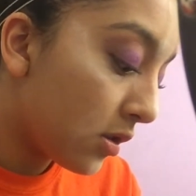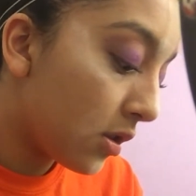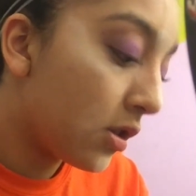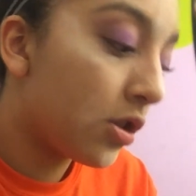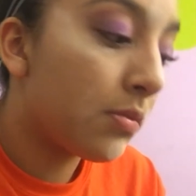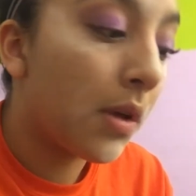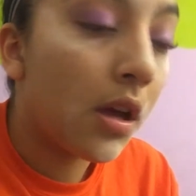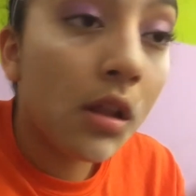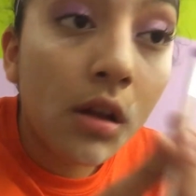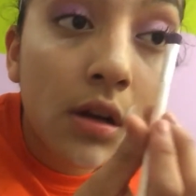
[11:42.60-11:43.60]
to just make
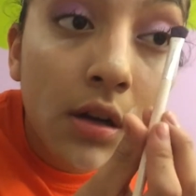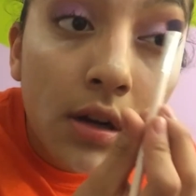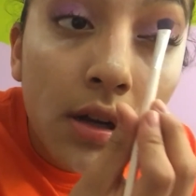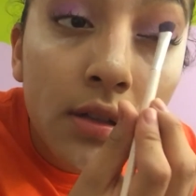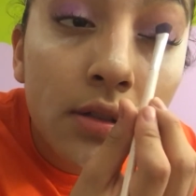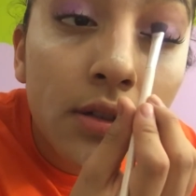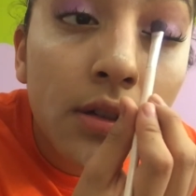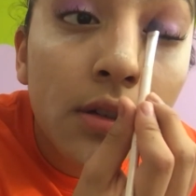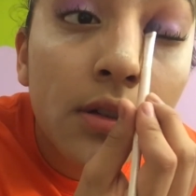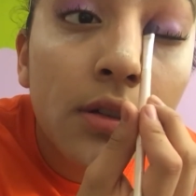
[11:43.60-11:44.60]
it look nicer.